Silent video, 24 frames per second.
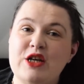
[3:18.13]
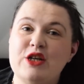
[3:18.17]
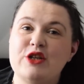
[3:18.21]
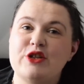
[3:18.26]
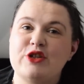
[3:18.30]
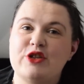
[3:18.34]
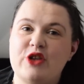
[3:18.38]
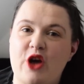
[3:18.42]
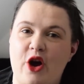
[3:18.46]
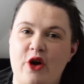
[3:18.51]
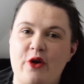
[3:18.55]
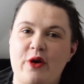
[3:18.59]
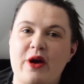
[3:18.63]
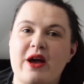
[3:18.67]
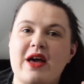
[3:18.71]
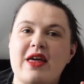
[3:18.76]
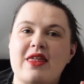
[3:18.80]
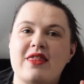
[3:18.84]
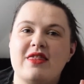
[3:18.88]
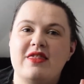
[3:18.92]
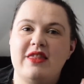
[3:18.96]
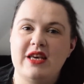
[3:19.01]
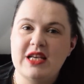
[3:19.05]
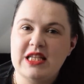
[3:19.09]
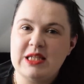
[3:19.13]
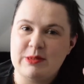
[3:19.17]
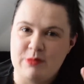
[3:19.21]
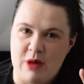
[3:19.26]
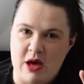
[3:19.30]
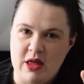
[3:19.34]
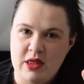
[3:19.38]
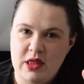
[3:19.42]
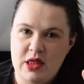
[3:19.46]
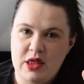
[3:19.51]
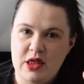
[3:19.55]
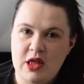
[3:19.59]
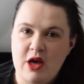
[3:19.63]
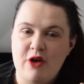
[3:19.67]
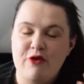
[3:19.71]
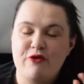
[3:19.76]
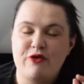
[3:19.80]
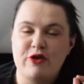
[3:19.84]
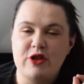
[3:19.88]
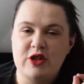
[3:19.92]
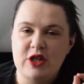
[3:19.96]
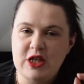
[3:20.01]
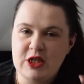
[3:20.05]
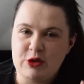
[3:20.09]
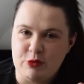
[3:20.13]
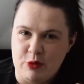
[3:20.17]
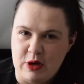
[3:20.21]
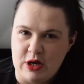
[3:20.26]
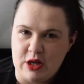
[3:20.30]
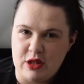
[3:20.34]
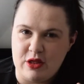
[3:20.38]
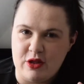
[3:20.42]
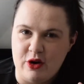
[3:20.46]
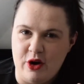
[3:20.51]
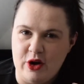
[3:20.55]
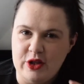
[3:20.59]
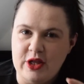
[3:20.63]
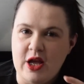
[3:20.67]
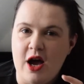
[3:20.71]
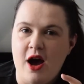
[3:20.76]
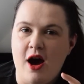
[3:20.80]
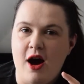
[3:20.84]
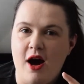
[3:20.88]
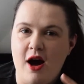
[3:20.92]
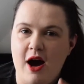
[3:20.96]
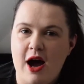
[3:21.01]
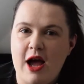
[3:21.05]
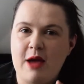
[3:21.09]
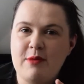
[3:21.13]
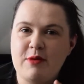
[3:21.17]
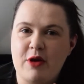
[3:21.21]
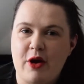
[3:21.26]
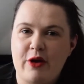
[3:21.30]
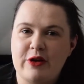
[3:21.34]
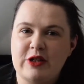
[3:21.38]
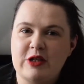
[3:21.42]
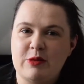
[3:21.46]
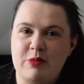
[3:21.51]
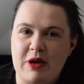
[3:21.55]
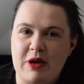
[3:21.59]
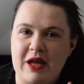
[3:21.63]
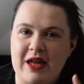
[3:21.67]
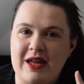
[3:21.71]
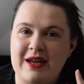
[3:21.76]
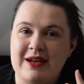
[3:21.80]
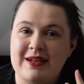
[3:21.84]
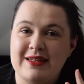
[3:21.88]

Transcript: So this month, for this readathon, I am going to be